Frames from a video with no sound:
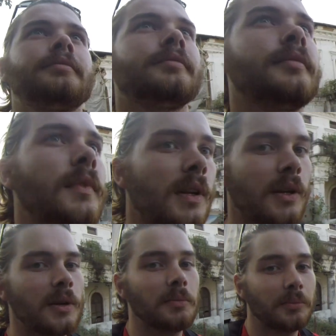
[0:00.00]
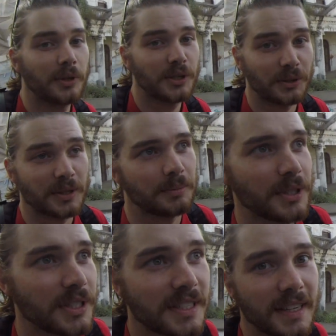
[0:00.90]
I'm pretty sure this
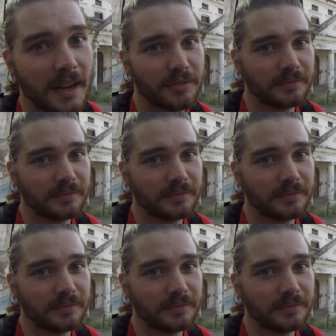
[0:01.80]
bridge isn't safe.